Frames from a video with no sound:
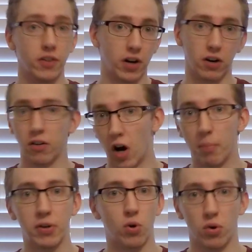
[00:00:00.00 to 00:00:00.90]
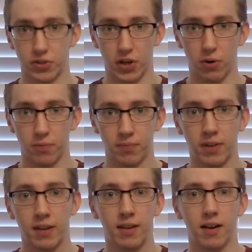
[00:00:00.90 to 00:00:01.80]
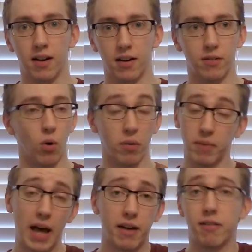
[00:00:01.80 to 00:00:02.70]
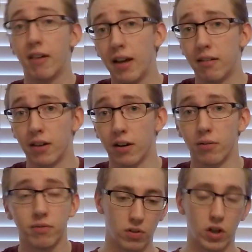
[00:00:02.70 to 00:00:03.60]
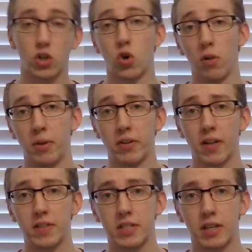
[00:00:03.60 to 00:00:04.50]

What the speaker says: their upper torso. Or head. Hey, the controllability on this